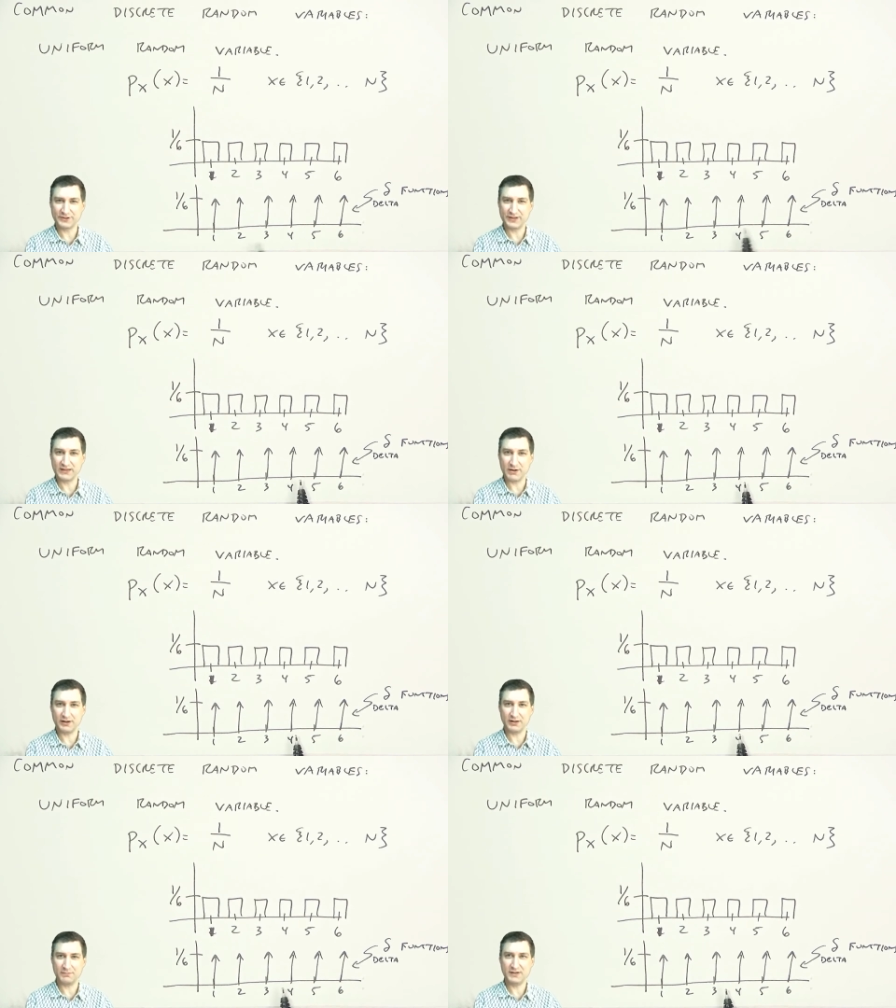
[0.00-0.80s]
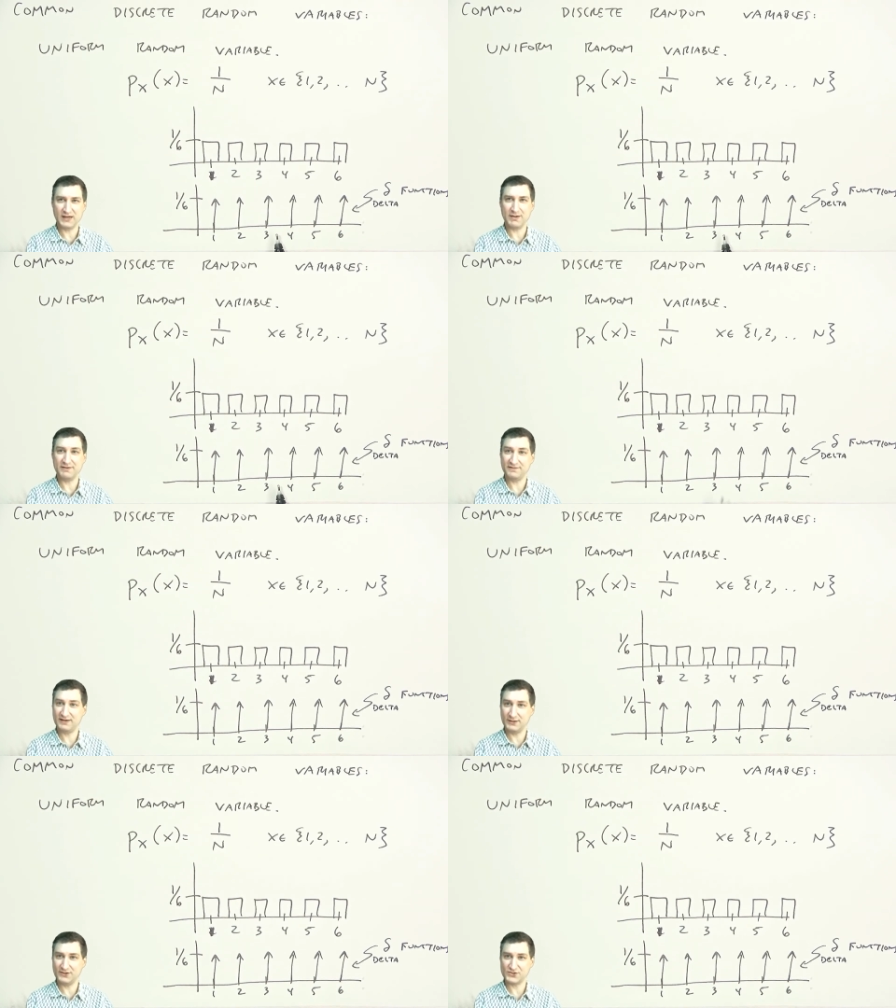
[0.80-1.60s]
to think about a PMF
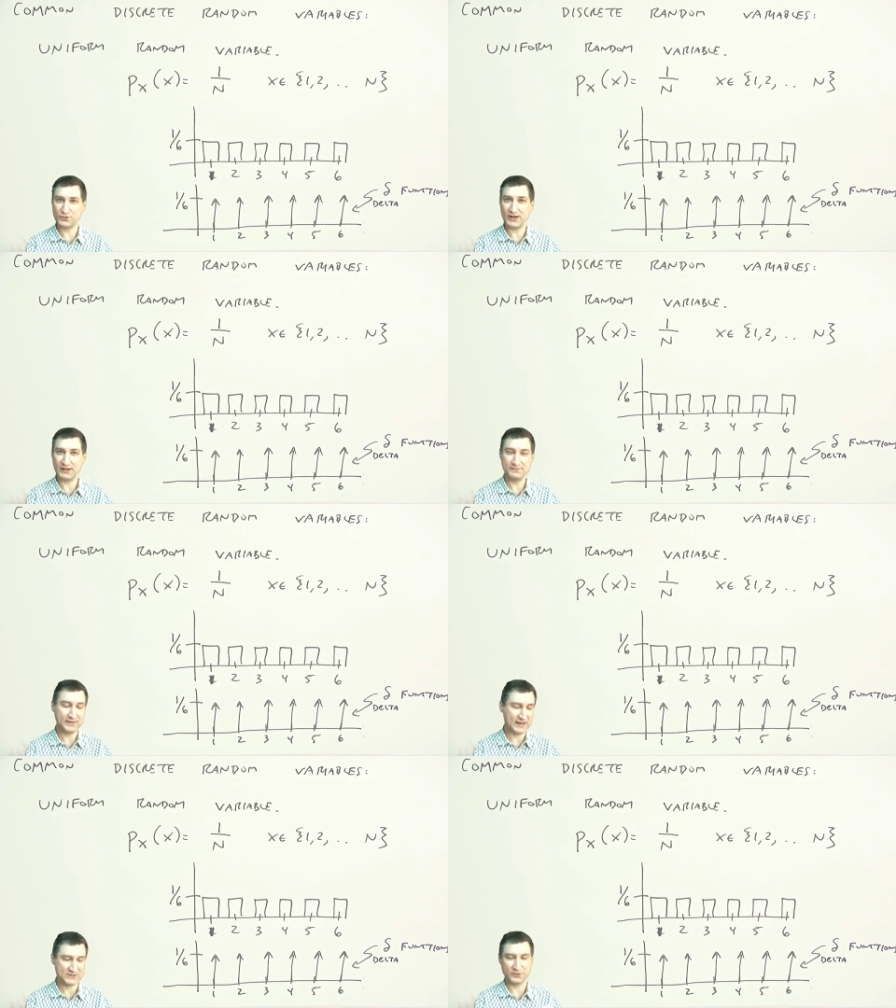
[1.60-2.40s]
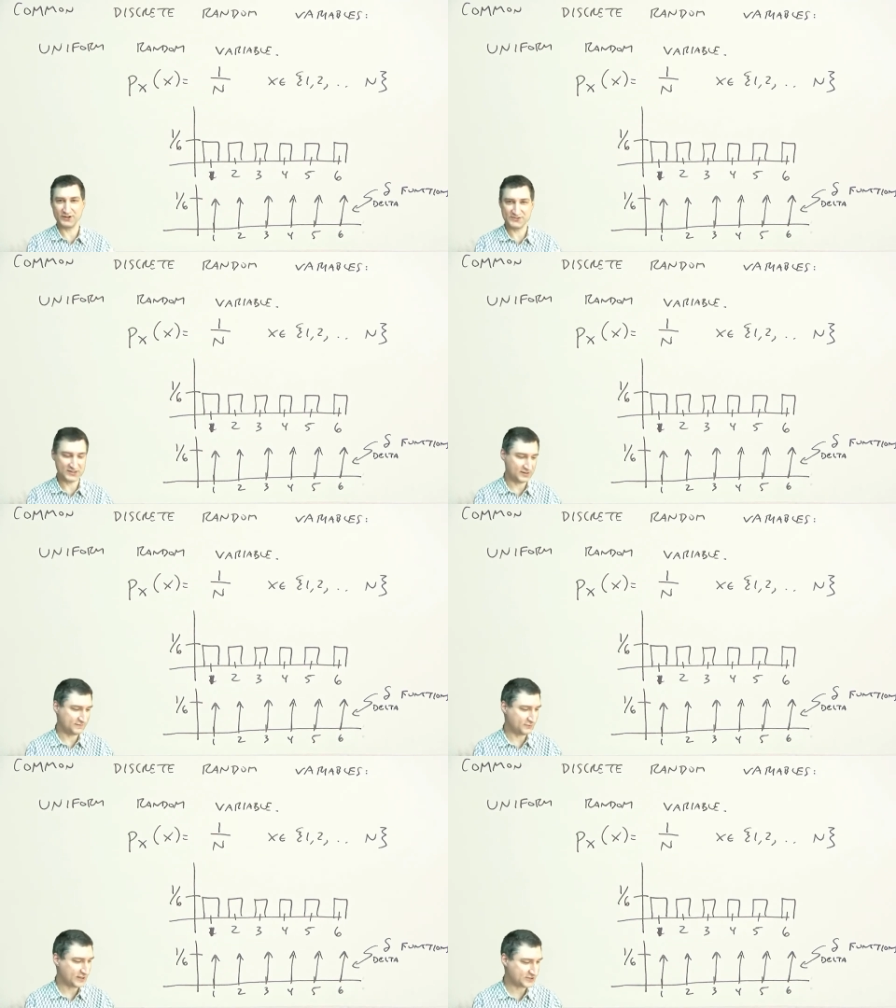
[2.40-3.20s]
in this way, as we're going to see in a
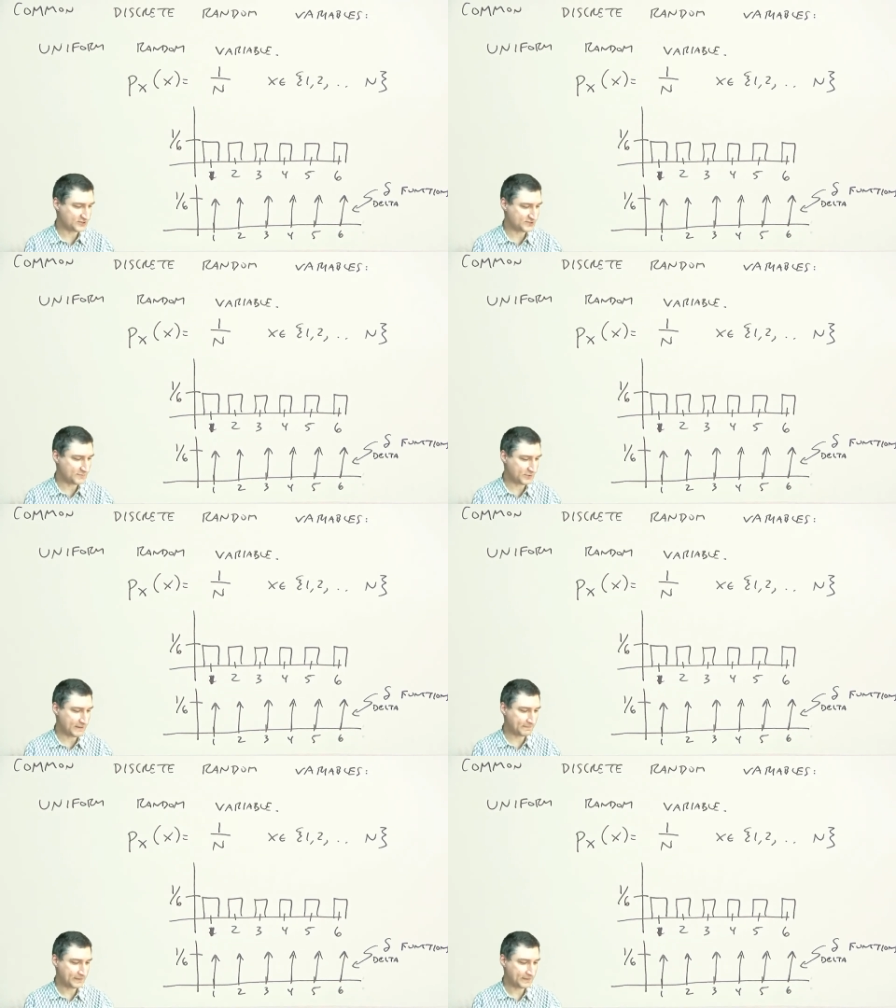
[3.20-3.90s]
few lectures. Okay.